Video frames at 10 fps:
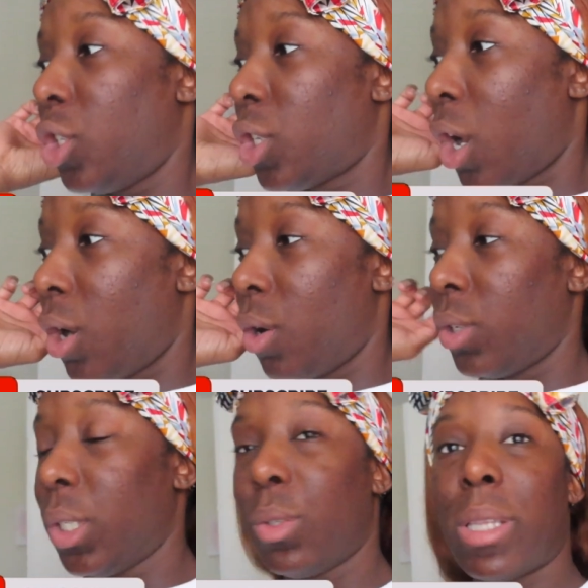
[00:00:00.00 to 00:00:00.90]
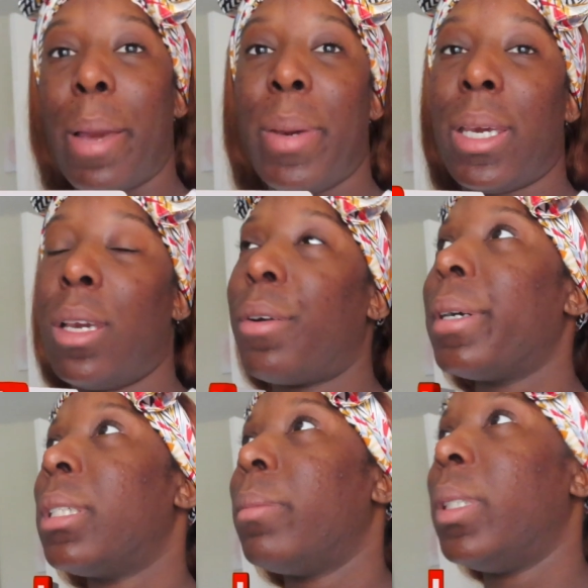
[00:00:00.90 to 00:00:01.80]
So this was like back in
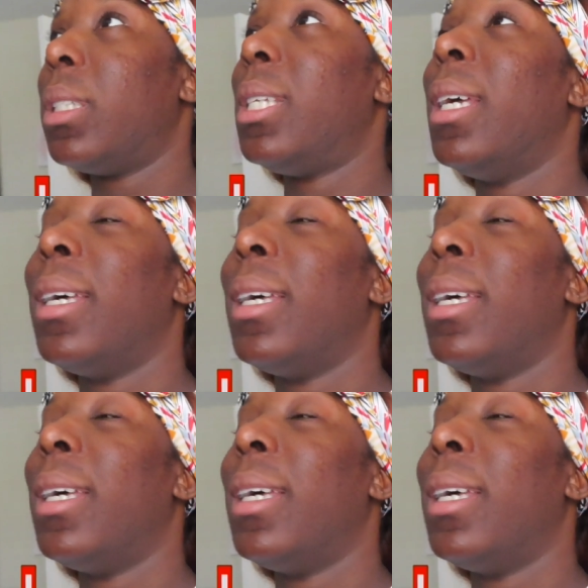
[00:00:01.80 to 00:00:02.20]
Christmas.